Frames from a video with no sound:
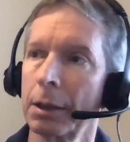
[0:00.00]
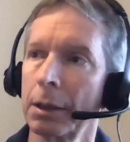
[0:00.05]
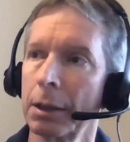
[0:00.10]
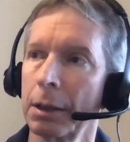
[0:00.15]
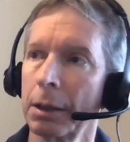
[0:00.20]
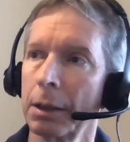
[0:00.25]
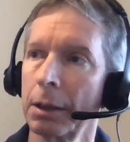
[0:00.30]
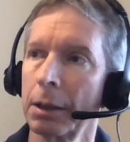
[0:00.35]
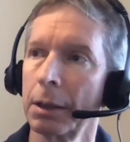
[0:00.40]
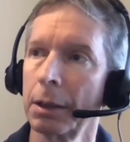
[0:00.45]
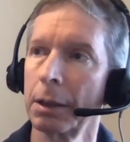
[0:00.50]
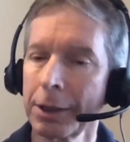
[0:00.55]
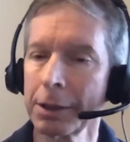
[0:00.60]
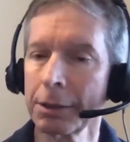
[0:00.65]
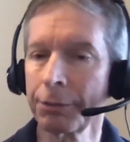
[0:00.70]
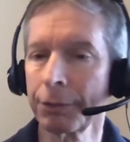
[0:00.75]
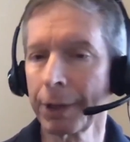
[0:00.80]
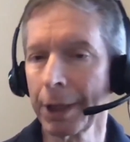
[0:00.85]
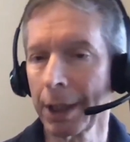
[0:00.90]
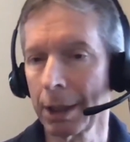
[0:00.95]

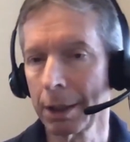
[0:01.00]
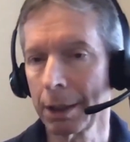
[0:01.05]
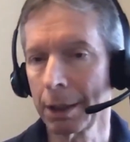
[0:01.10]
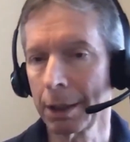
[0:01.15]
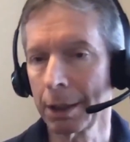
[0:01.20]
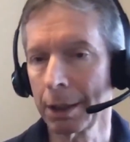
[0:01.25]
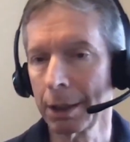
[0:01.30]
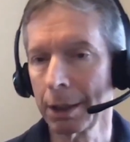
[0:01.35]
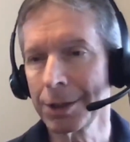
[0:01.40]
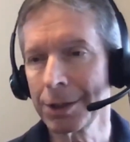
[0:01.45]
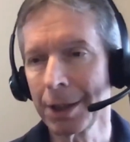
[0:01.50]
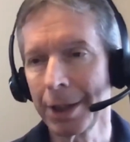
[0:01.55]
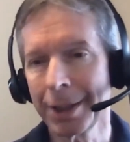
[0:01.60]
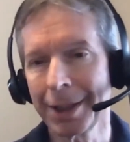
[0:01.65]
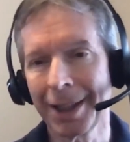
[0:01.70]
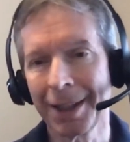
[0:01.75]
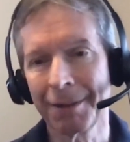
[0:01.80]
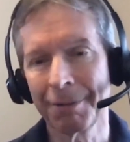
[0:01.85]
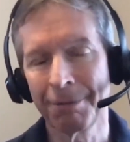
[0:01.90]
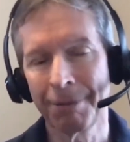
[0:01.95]
objective reality is like
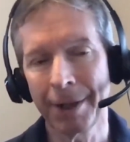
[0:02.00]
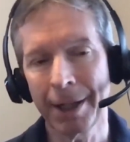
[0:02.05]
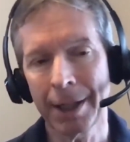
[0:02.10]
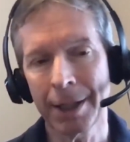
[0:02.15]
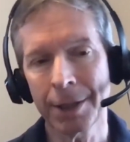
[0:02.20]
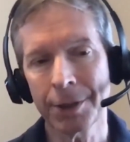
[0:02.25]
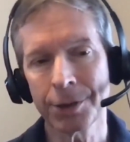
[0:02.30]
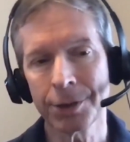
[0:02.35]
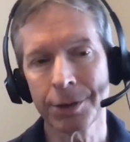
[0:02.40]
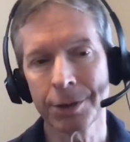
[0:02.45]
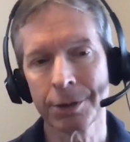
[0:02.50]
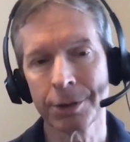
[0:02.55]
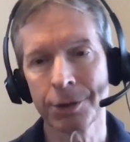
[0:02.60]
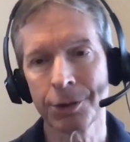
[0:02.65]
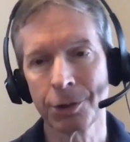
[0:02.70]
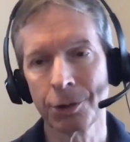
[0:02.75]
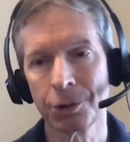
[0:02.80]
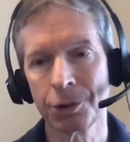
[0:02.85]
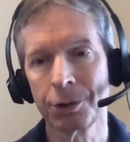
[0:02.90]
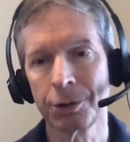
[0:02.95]
a vast
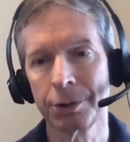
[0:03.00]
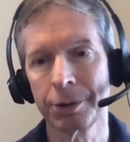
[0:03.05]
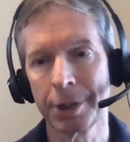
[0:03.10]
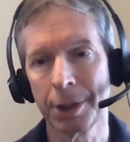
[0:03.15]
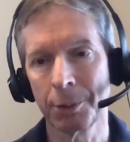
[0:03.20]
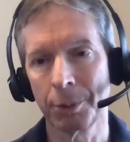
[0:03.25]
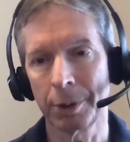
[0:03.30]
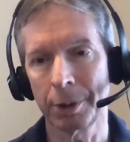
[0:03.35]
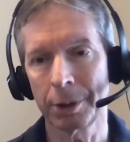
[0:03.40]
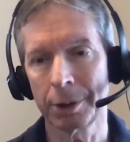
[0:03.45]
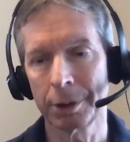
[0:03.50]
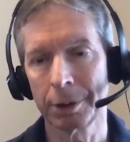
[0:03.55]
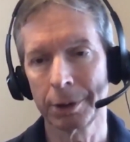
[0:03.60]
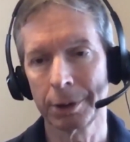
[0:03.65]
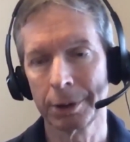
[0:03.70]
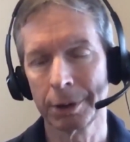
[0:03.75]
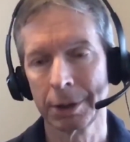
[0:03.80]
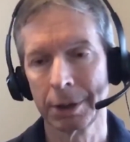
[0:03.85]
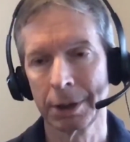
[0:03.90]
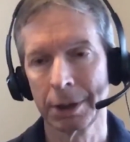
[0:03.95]
social network
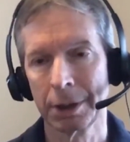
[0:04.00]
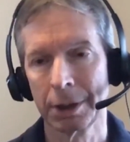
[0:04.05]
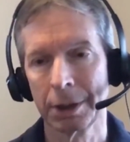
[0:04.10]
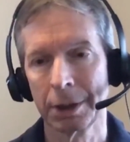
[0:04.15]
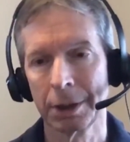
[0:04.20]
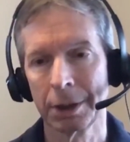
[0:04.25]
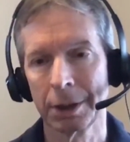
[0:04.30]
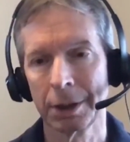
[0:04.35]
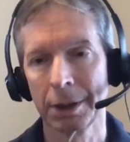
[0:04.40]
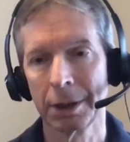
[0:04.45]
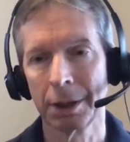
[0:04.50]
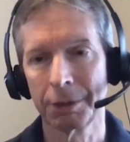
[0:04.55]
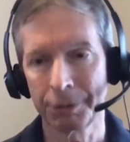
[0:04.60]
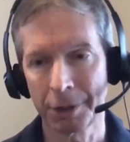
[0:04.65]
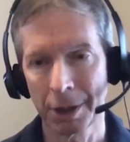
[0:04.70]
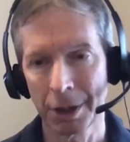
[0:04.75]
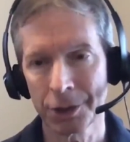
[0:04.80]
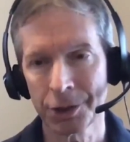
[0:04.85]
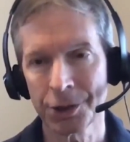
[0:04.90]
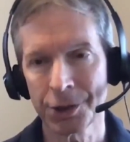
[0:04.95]
of
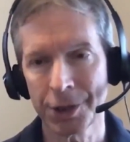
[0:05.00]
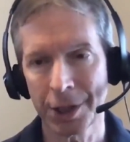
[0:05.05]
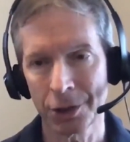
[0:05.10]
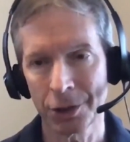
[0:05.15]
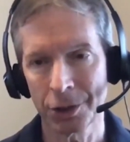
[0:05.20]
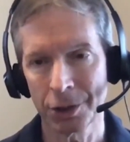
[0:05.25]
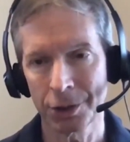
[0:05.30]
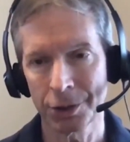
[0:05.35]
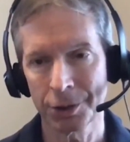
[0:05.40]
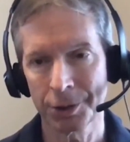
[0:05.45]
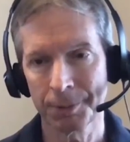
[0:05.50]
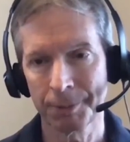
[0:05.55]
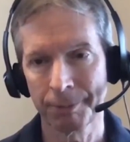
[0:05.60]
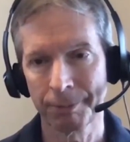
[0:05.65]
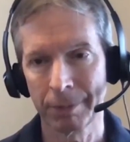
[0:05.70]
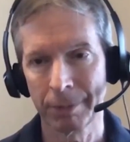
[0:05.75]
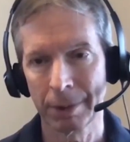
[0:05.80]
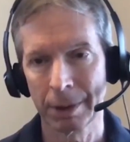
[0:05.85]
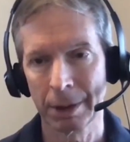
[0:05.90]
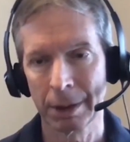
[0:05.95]
conscious agents,
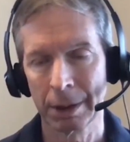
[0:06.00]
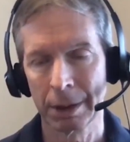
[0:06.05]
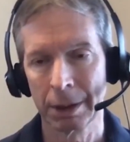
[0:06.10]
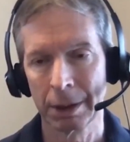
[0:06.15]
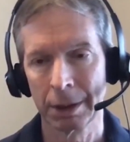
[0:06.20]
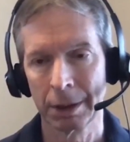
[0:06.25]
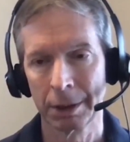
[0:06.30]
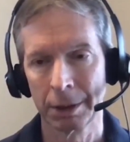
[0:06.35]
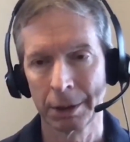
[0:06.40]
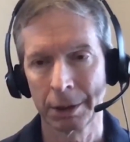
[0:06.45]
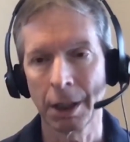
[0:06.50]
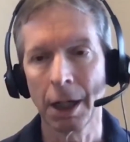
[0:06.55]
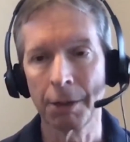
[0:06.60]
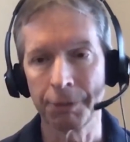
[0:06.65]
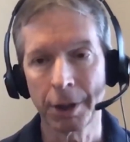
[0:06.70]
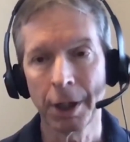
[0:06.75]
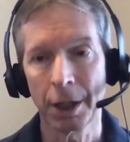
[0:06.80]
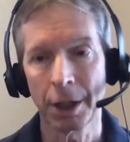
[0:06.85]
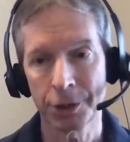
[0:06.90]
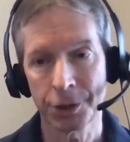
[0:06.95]

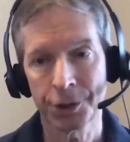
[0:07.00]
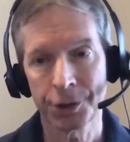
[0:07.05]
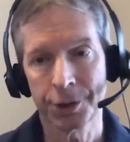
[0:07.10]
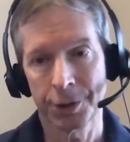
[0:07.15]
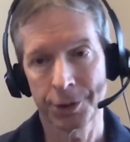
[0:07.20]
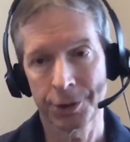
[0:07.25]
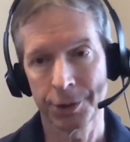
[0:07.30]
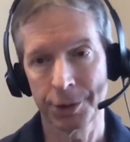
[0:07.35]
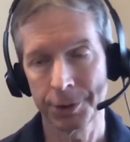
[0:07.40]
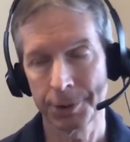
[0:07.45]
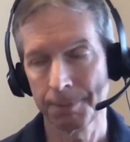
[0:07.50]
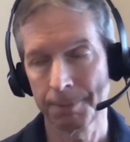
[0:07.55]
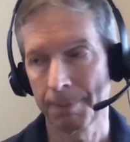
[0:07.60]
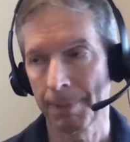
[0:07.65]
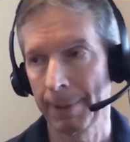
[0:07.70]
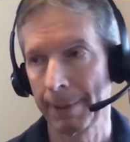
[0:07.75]
of consciousnesses.